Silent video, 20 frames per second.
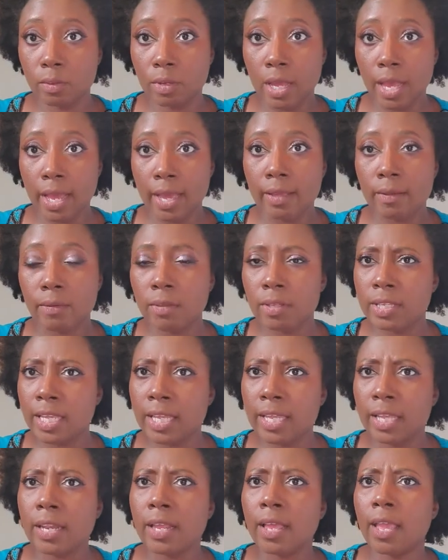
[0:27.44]
I
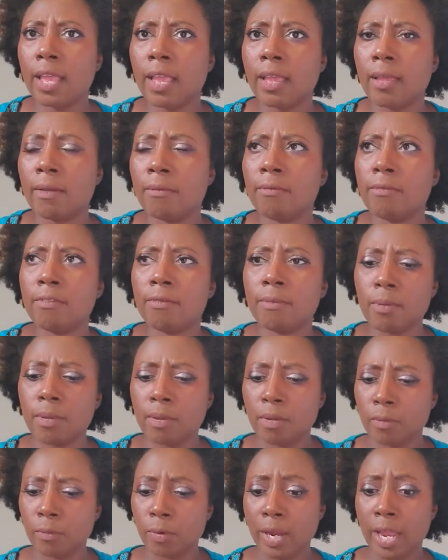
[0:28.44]
did a
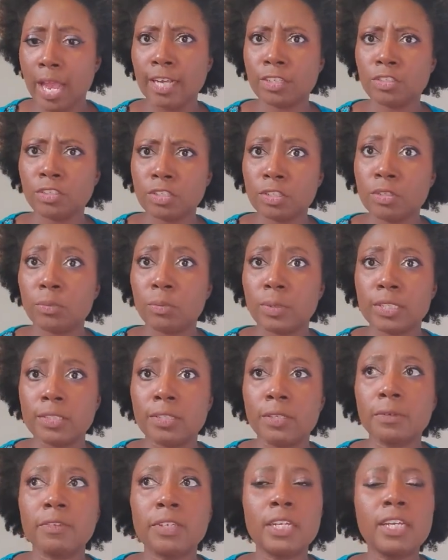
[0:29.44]
reaction to one of
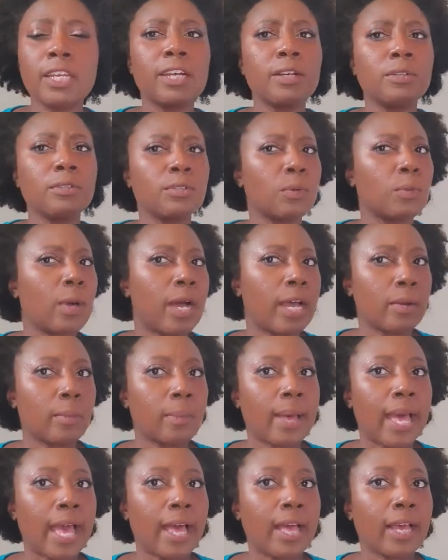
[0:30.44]
their videos a while
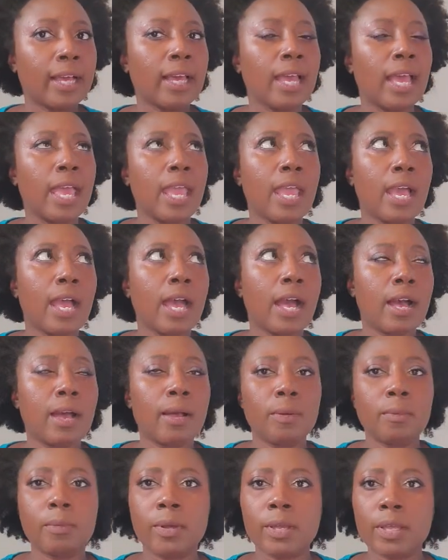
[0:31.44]
back.
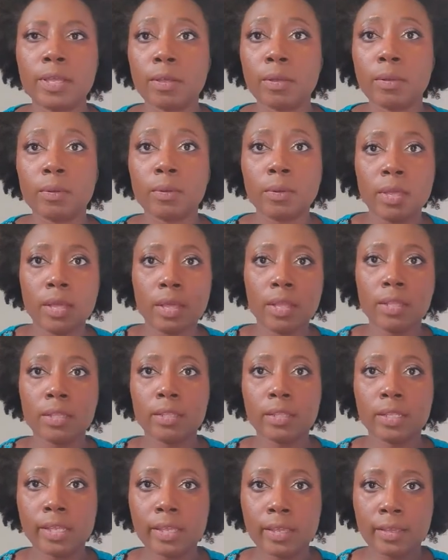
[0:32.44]
I will
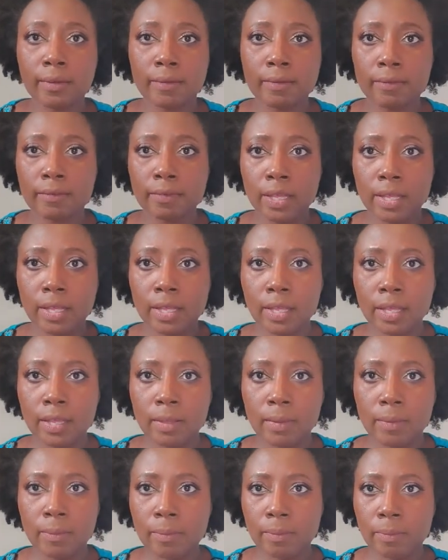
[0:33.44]
leave
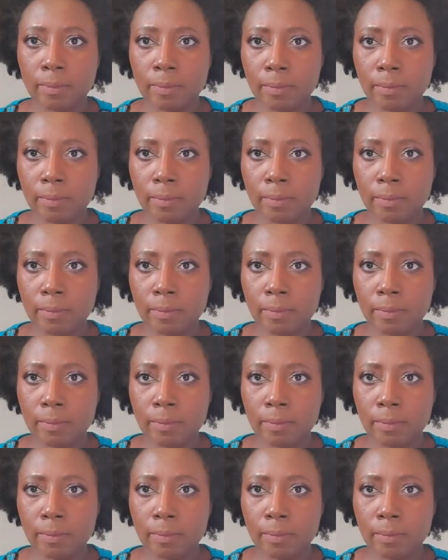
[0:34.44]
um,